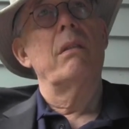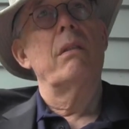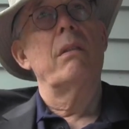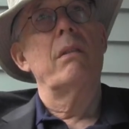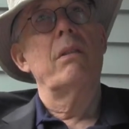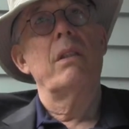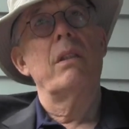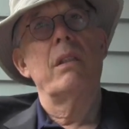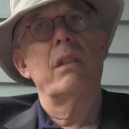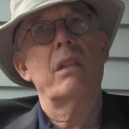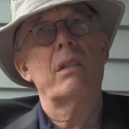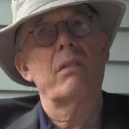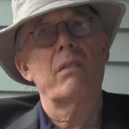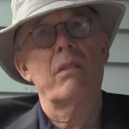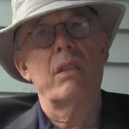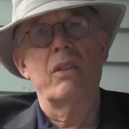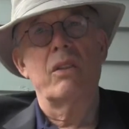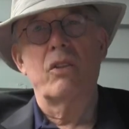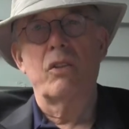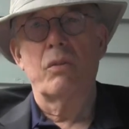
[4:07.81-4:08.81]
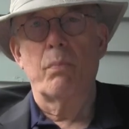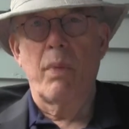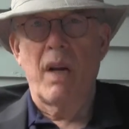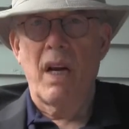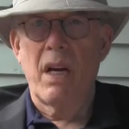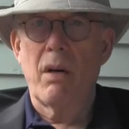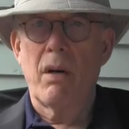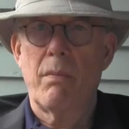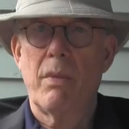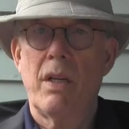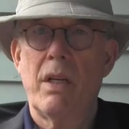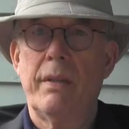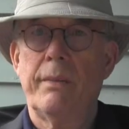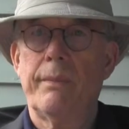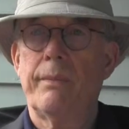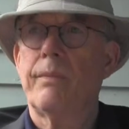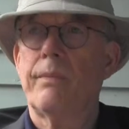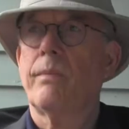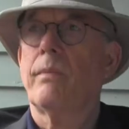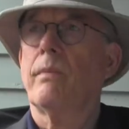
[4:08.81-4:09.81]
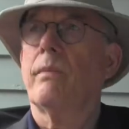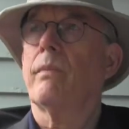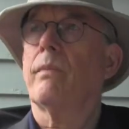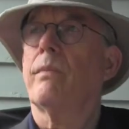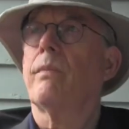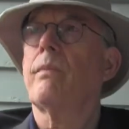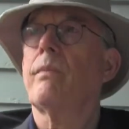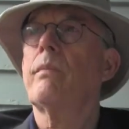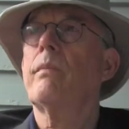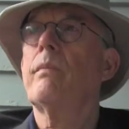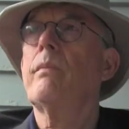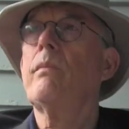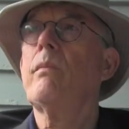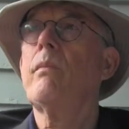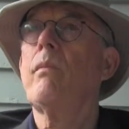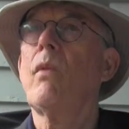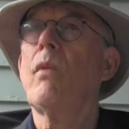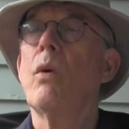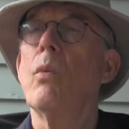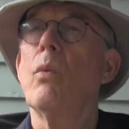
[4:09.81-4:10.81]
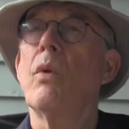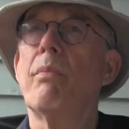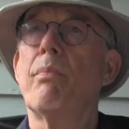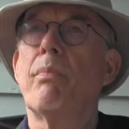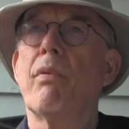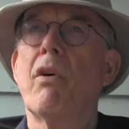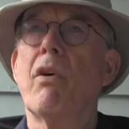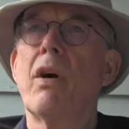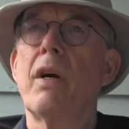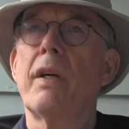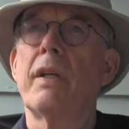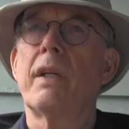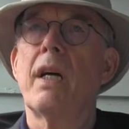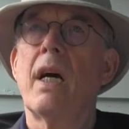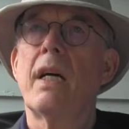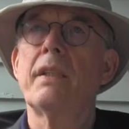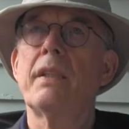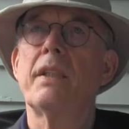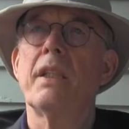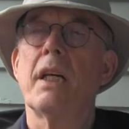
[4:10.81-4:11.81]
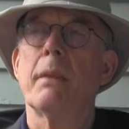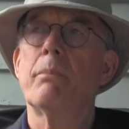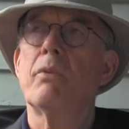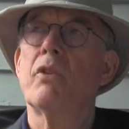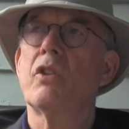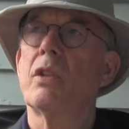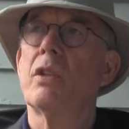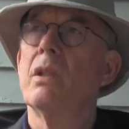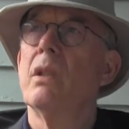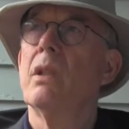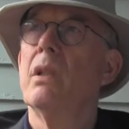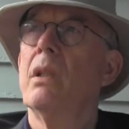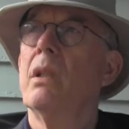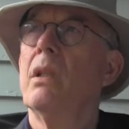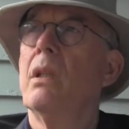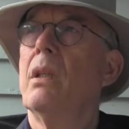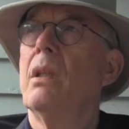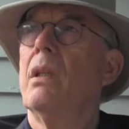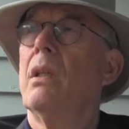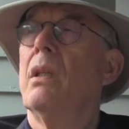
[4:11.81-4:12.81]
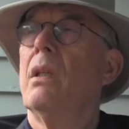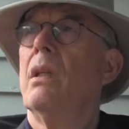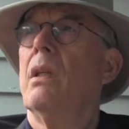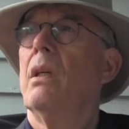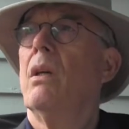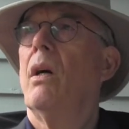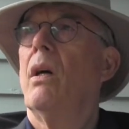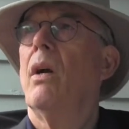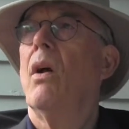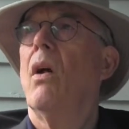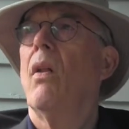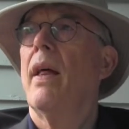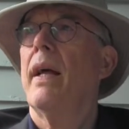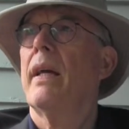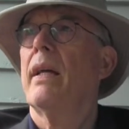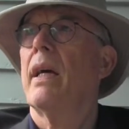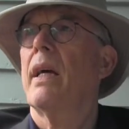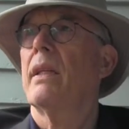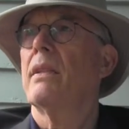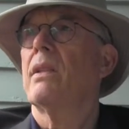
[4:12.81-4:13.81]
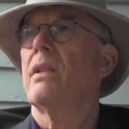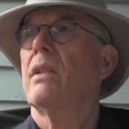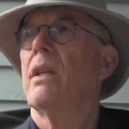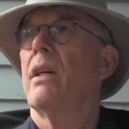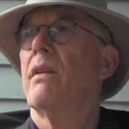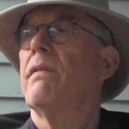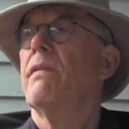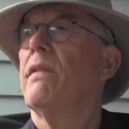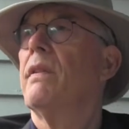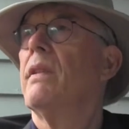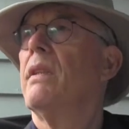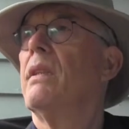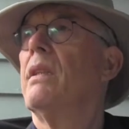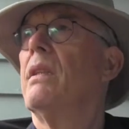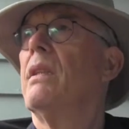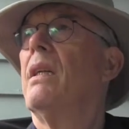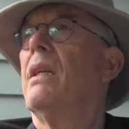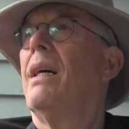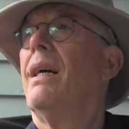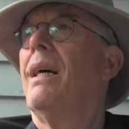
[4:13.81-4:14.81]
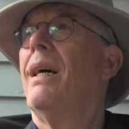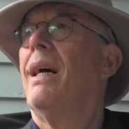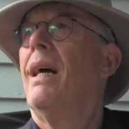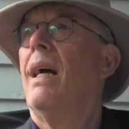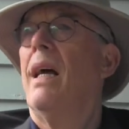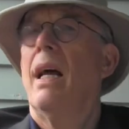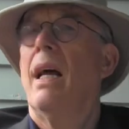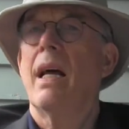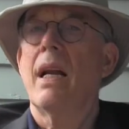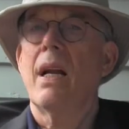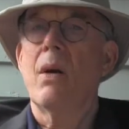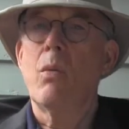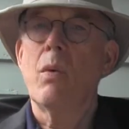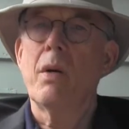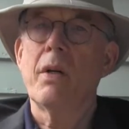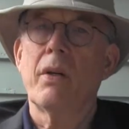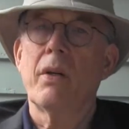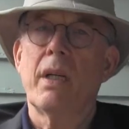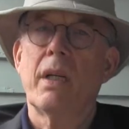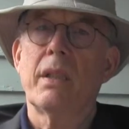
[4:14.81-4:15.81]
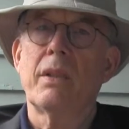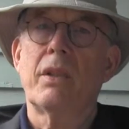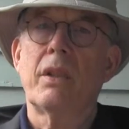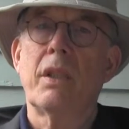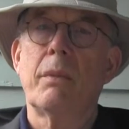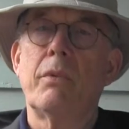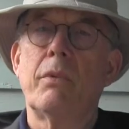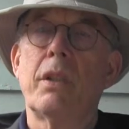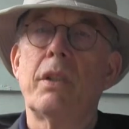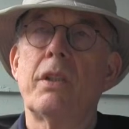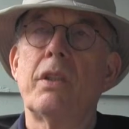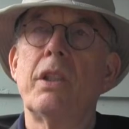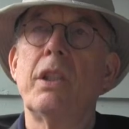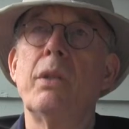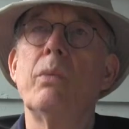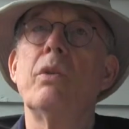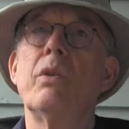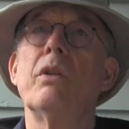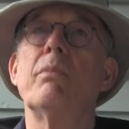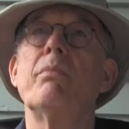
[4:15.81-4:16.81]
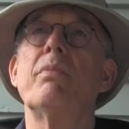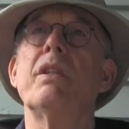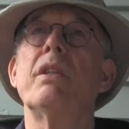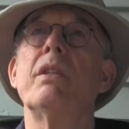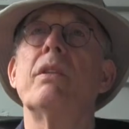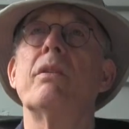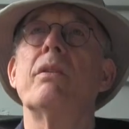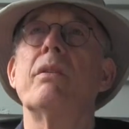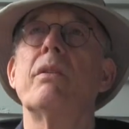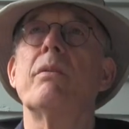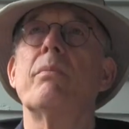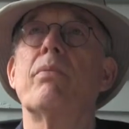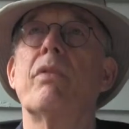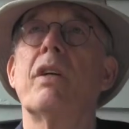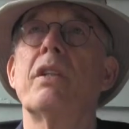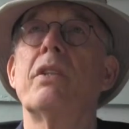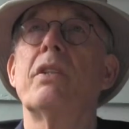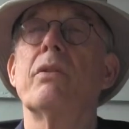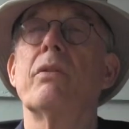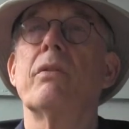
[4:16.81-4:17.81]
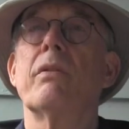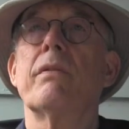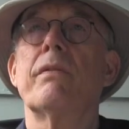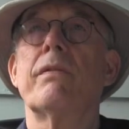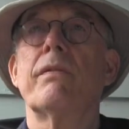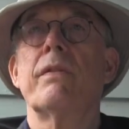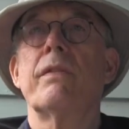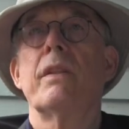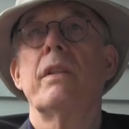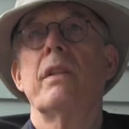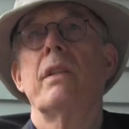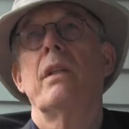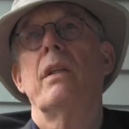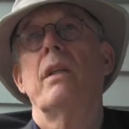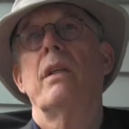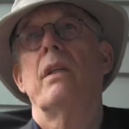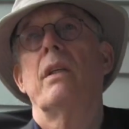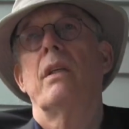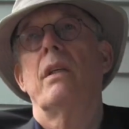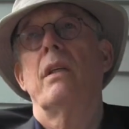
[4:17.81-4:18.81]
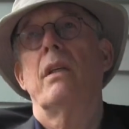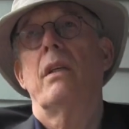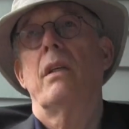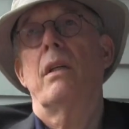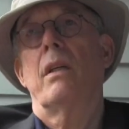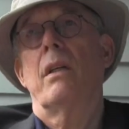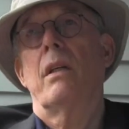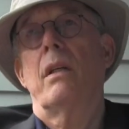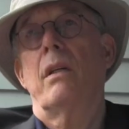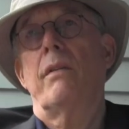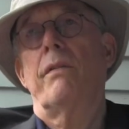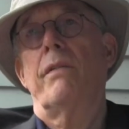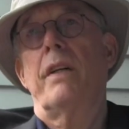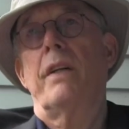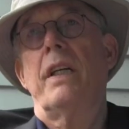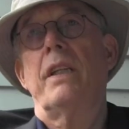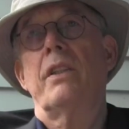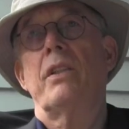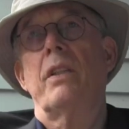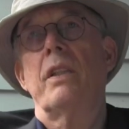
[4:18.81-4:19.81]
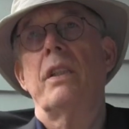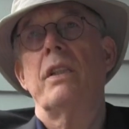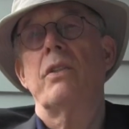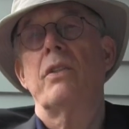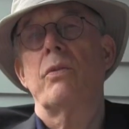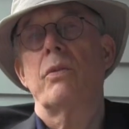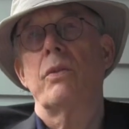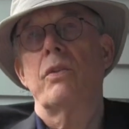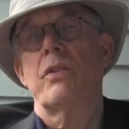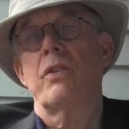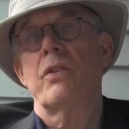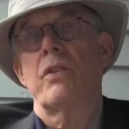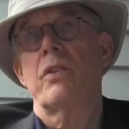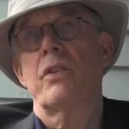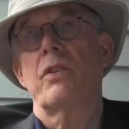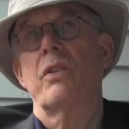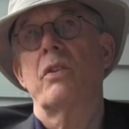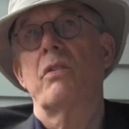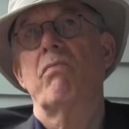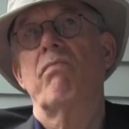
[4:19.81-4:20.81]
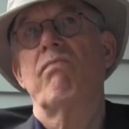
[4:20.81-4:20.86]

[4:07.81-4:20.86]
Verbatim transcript: She doesn't inspire me with broad concepts and all that kind of stuff. And I wonder how subject she will be to the pressure of financial interests